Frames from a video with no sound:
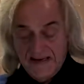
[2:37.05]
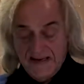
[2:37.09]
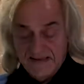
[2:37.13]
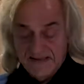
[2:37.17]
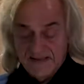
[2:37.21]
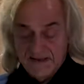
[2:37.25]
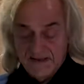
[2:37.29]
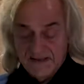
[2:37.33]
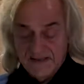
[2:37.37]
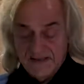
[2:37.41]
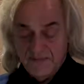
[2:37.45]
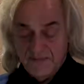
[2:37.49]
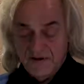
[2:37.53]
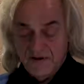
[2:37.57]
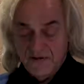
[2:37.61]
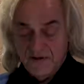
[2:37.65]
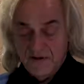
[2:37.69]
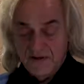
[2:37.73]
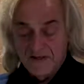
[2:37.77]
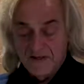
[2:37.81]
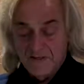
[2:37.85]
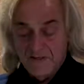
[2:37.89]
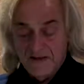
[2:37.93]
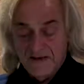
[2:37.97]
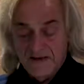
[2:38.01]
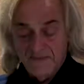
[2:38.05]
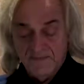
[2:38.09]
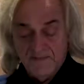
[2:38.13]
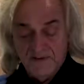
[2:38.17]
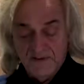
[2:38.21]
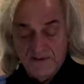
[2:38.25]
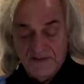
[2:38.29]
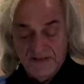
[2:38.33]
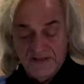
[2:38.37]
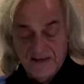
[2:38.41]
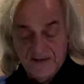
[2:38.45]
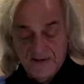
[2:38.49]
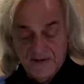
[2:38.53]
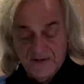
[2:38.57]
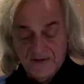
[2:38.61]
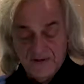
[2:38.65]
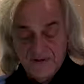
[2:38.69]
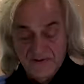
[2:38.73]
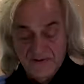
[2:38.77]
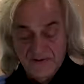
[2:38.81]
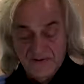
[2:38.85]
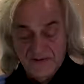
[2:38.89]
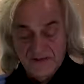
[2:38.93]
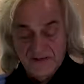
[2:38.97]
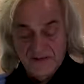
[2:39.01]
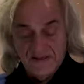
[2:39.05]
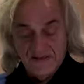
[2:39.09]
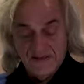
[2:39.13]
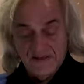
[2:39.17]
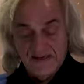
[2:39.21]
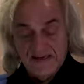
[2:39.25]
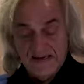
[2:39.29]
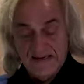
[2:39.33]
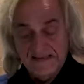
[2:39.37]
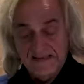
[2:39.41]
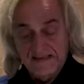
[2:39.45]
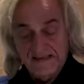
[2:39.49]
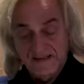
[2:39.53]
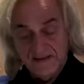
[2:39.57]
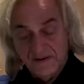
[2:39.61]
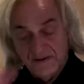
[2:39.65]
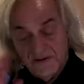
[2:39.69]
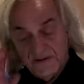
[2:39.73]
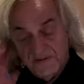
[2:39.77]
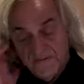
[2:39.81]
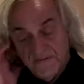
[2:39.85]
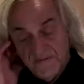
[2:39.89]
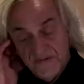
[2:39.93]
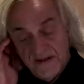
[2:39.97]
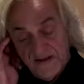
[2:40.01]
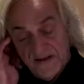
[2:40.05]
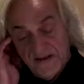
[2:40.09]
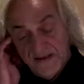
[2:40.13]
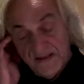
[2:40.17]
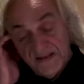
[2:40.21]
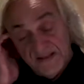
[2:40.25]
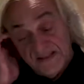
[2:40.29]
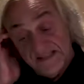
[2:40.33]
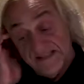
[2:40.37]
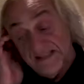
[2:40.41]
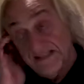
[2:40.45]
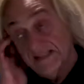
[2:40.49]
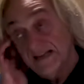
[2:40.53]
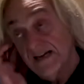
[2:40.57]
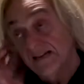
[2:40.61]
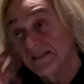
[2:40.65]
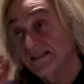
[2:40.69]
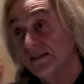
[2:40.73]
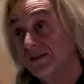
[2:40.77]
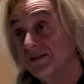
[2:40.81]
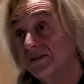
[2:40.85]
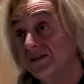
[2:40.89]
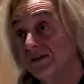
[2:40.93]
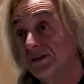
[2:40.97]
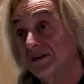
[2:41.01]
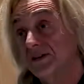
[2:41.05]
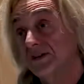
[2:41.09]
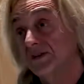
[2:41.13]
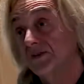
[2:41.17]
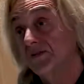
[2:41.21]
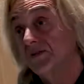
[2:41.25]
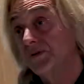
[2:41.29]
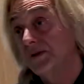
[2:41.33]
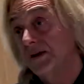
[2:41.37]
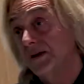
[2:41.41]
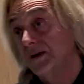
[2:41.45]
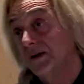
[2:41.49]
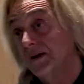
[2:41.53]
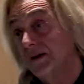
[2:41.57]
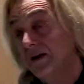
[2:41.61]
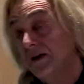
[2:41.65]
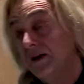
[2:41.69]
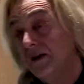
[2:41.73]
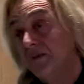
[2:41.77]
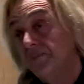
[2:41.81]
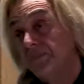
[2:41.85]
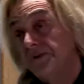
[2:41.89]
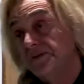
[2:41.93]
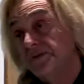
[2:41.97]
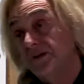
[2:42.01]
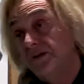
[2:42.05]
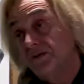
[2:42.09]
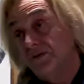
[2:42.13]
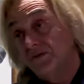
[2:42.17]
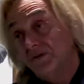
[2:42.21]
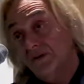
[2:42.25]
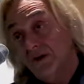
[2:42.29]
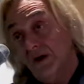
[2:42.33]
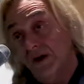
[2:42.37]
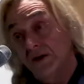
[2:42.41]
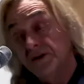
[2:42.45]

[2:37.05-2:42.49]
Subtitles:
So someone wrote about beauty and truth and so on. This is in 1933. But the